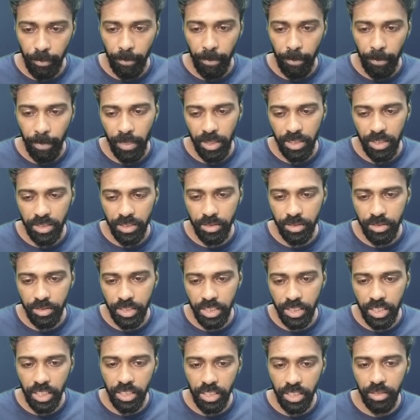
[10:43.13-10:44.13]
see,
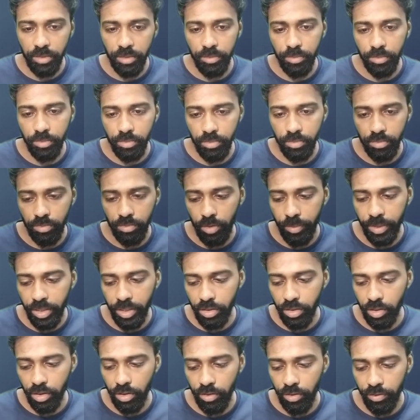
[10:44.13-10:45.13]
generally the movement
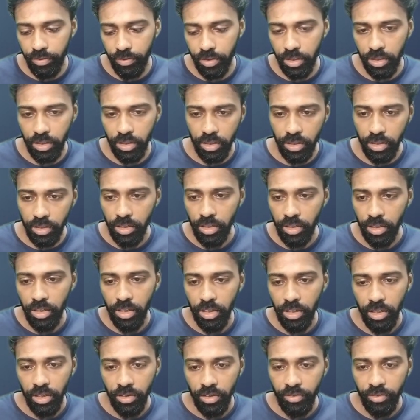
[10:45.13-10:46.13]
of
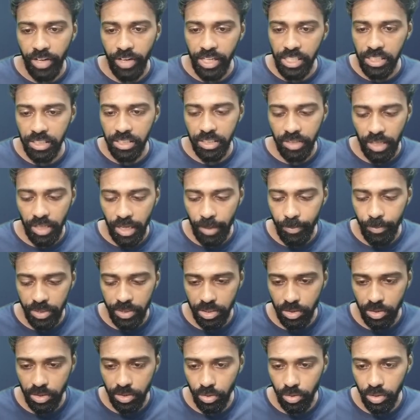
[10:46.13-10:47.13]
files happen
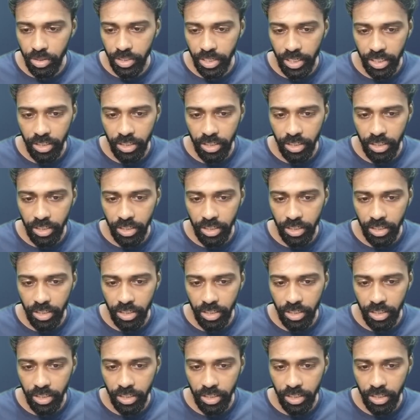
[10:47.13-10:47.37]
slowly, right?